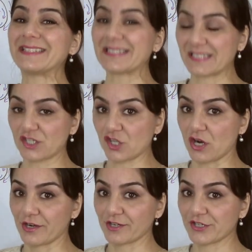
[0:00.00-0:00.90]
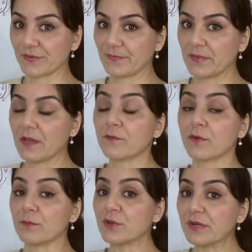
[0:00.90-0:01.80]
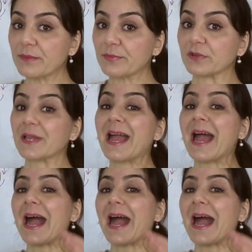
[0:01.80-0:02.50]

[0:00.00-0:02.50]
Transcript: discharge from your nipple